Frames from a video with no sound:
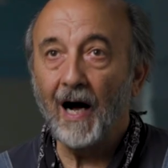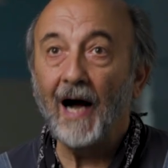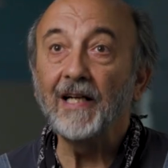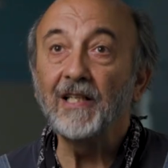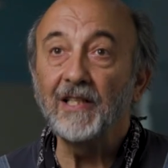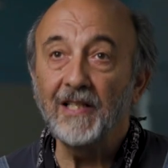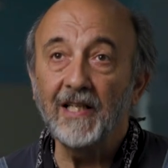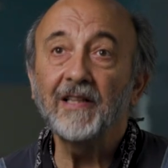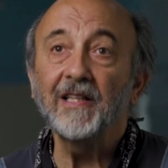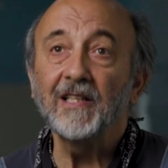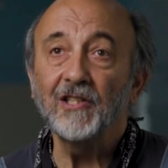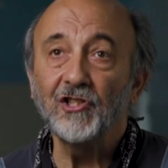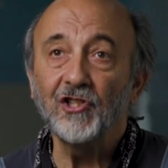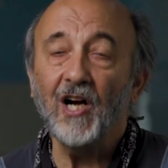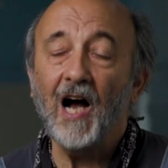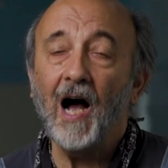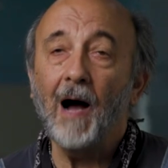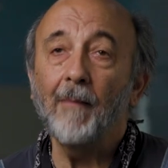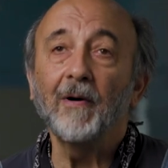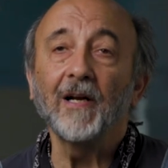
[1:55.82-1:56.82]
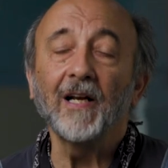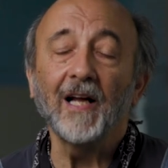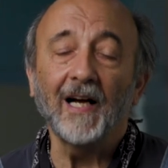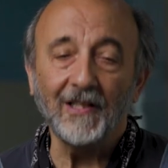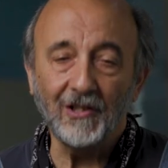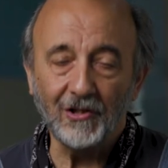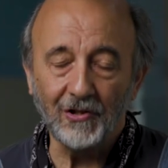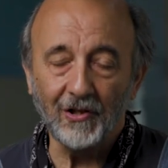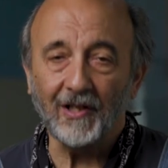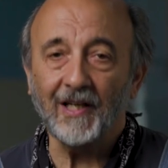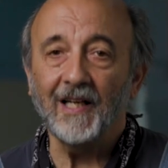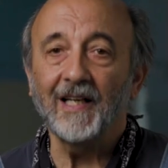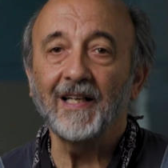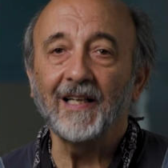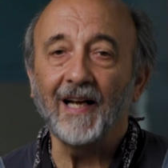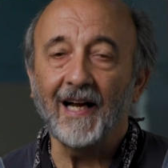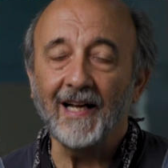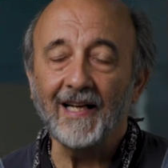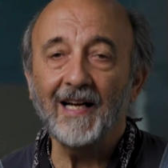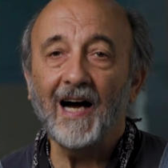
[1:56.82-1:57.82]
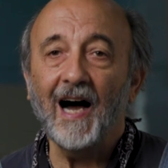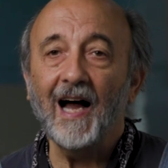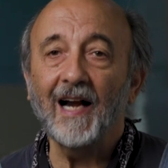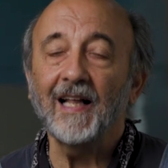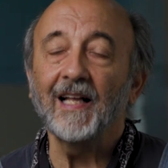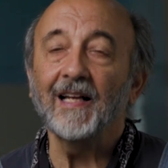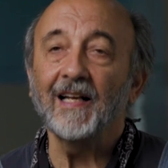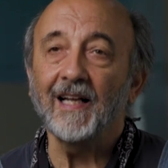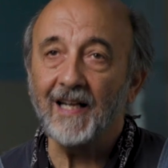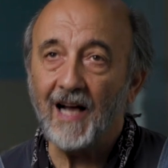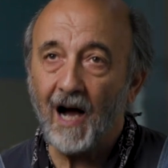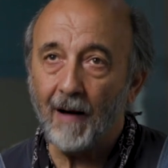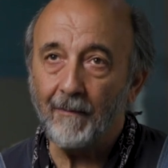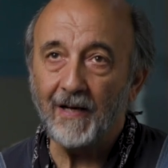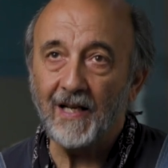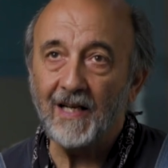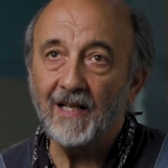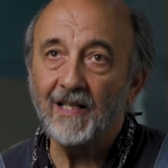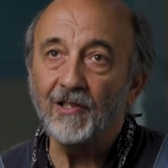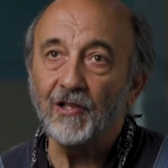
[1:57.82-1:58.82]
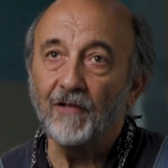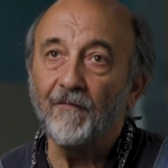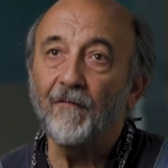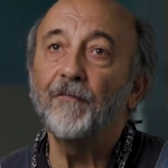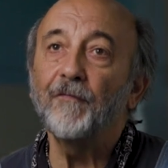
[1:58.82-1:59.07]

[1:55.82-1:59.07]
I did the job and I took it and I got it and it got me into